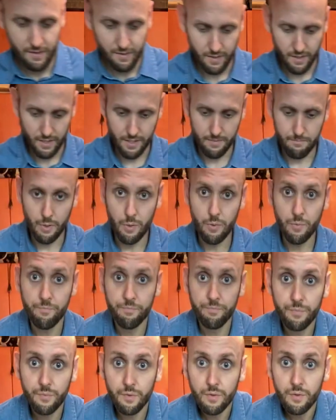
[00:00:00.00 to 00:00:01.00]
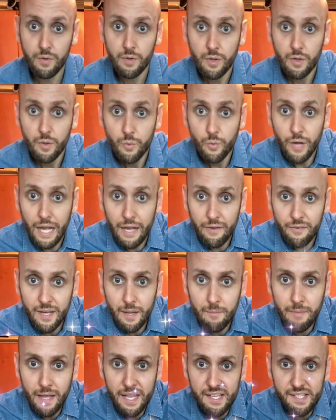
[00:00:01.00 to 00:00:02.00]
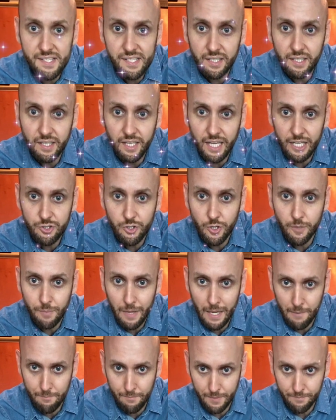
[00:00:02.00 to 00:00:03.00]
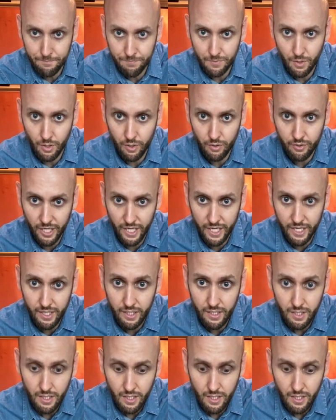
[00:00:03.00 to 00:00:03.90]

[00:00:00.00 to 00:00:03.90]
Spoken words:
And boom, we have an amazing cacio pepe, okay?